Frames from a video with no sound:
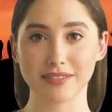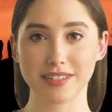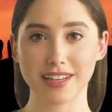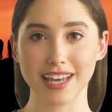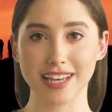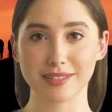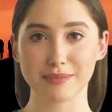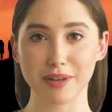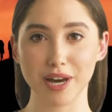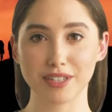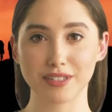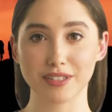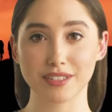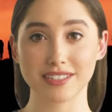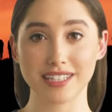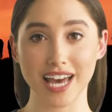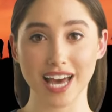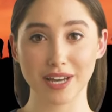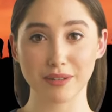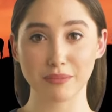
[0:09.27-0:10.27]
His mother
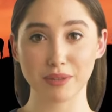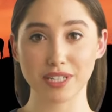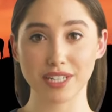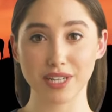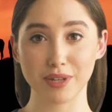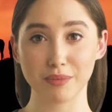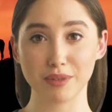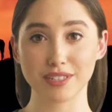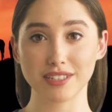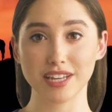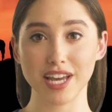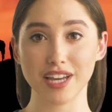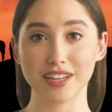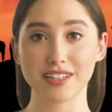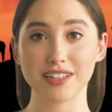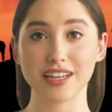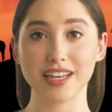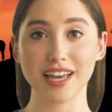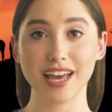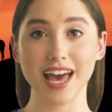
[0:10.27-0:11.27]
died when he was
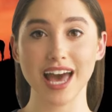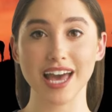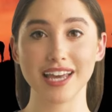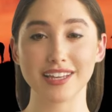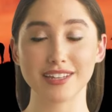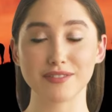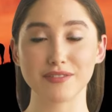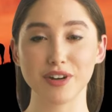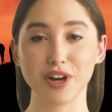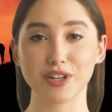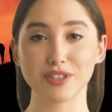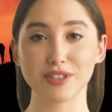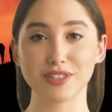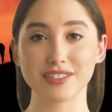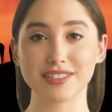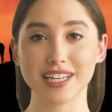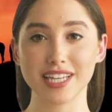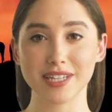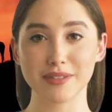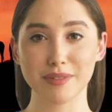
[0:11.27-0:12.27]
young, and his father
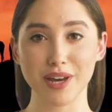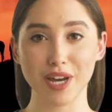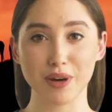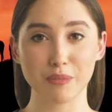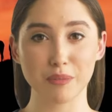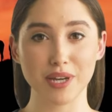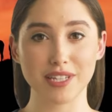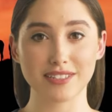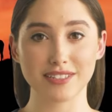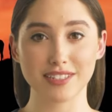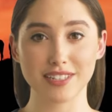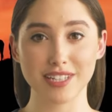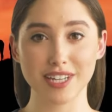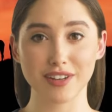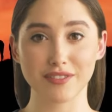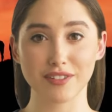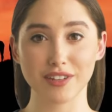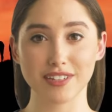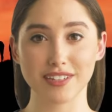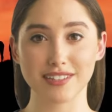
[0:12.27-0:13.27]
sent him out west to
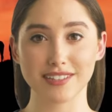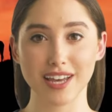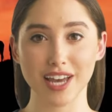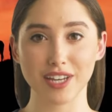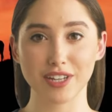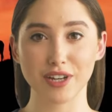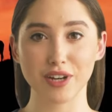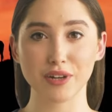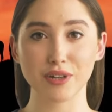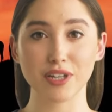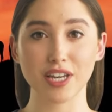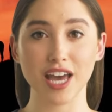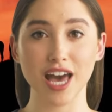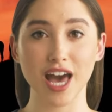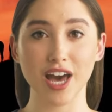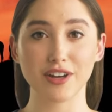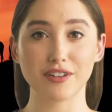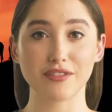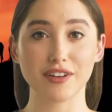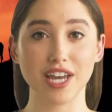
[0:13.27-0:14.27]
live with his uncle
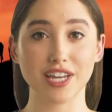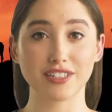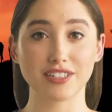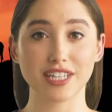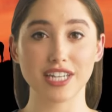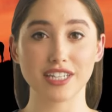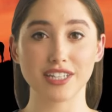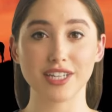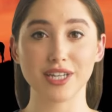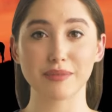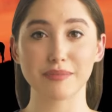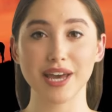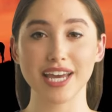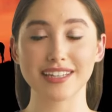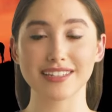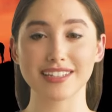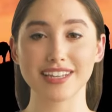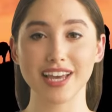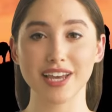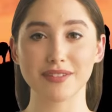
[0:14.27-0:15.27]
on a ranch in New
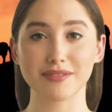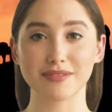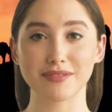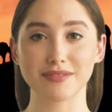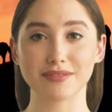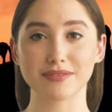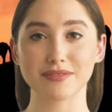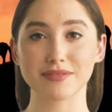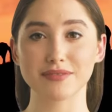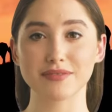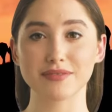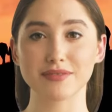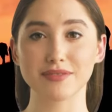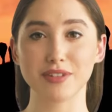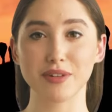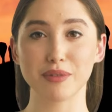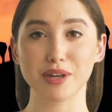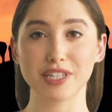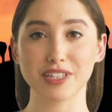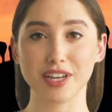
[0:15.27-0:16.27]
Mexico.
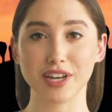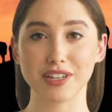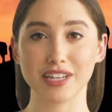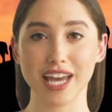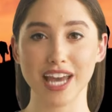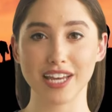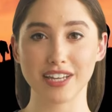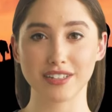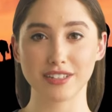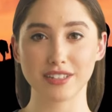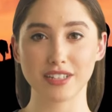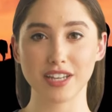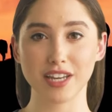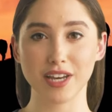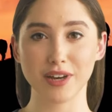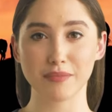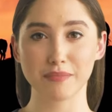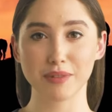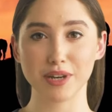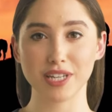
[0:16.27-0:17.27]
From a young age,
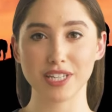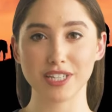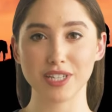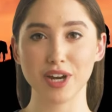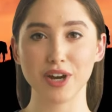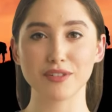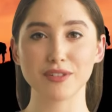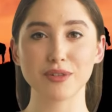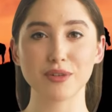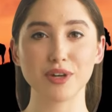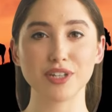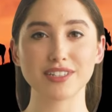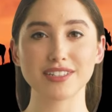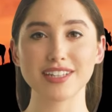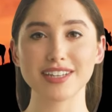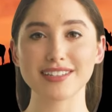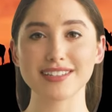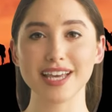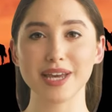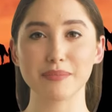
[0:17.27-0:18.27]
Billy loved
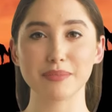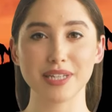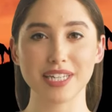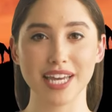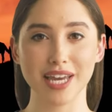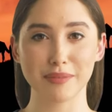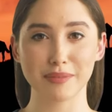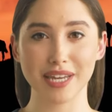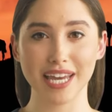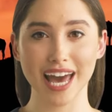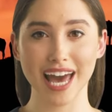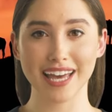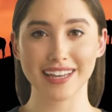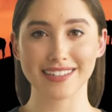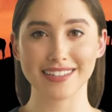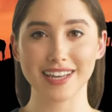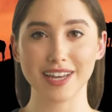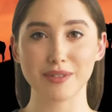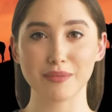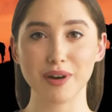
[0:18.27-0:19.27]
horses and became an
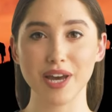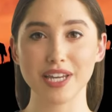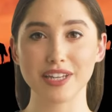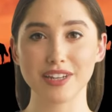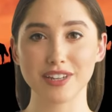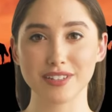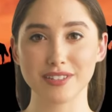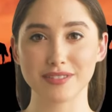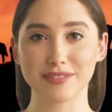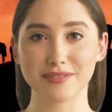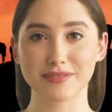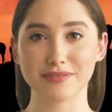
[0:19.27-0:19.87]
excellent rider.